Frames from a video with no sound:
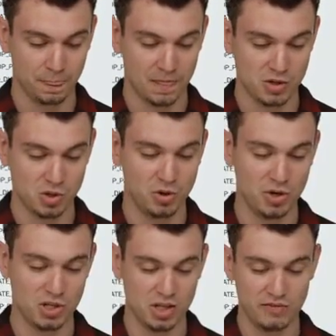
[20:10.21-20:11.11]
So
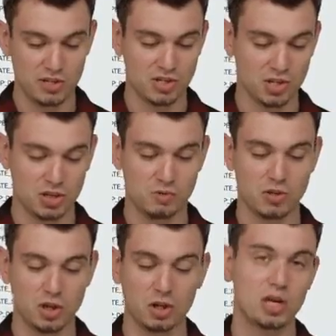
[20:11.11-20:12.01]
notice it even starts with
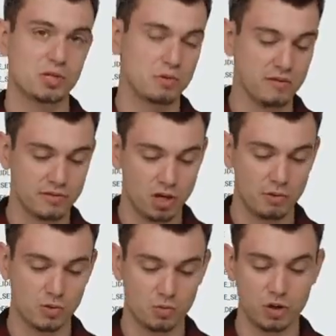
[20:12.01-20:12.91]
the glossary of
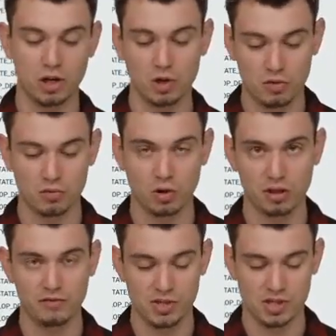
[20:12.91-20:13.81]
terms. We're going to go through all
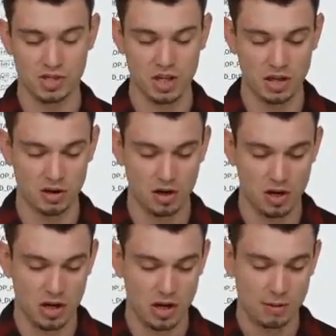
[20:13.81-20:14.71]
of this together.
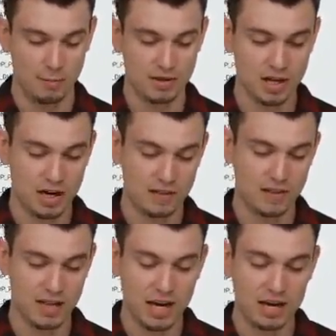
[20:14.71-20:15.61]
But then at
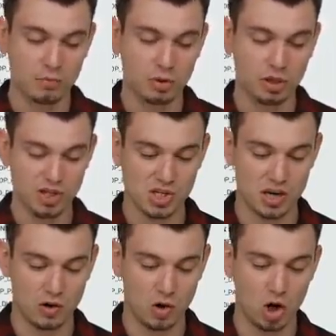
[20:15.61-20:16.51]
the end, it will list
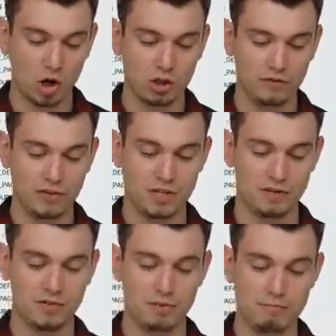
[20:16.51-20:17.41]
out all of the
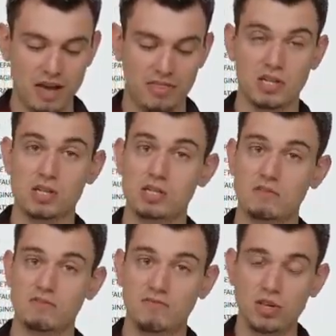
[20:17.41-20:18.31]
different methods
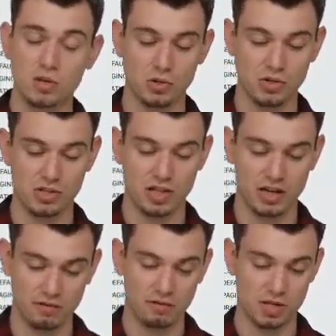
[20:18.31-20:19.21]
and fields that
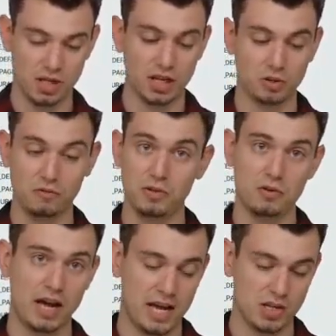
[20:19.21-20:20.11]
a Recycler View
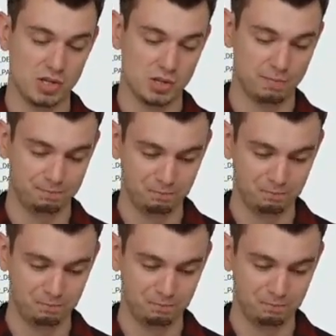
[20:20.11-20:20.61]
has.